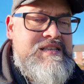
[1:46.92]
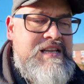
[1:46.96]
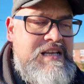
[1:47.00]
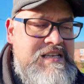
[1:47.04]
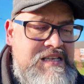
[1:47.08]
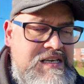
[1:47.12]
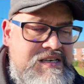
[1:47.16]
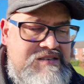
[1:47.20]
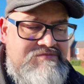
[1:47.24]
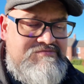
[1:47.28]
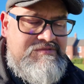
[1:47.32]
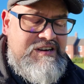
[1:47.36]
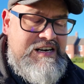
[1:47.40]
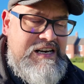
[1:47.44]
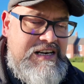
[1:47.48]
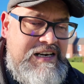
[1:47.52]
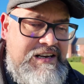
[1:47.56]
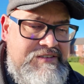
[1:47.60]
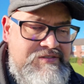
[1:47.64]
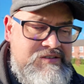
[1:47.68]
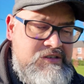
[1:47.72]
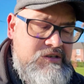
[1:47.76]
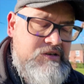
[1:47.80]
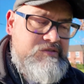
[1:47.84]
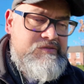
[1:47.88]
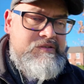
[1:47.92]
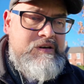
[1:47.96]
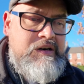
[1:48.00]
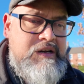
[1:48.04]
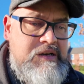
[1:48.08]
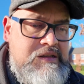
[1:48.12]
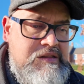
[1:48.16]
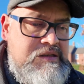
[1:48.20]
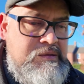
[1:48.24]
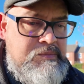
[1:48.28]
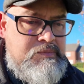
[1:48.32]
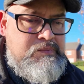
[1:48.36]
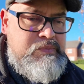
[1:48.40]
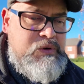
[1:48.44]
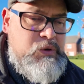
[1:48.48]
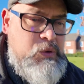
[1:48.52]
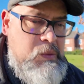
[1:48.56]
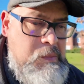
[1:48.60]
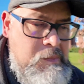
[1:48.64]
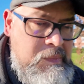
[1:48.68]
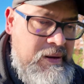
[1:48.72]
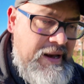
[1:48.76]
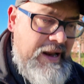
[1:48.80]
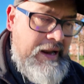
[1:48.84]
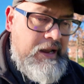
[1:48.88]
and they didn't really lift off like the blue
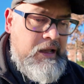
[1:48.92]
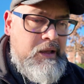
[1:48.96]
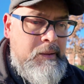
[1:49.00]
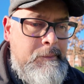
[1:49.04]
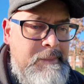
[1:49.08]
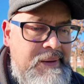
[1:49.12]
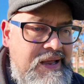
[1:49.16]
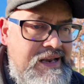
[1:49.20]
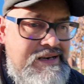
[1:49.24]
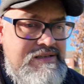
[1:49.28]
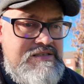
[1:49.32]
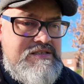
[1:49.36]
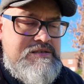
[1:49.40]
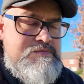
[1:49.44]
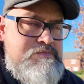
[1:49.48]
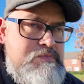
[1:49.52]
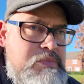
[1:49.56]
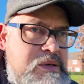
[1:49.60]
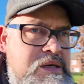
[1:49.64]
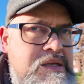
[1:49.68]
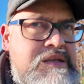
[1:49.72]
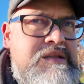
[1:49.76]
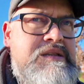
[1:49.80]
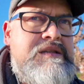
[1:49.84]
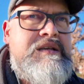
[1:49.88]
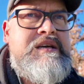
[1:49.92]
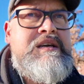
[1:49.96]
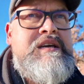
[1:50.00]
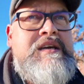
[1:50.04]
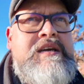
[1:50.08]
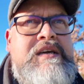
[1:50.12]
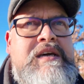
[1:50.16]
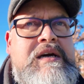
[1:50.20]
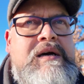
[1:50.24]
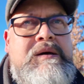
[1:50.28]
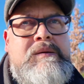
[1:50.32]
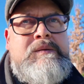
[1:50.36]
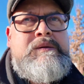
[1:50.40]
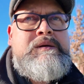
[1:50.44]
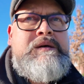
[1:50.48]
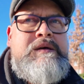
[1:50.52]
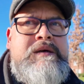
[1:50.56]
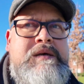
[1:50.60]
and black pens, but there you go.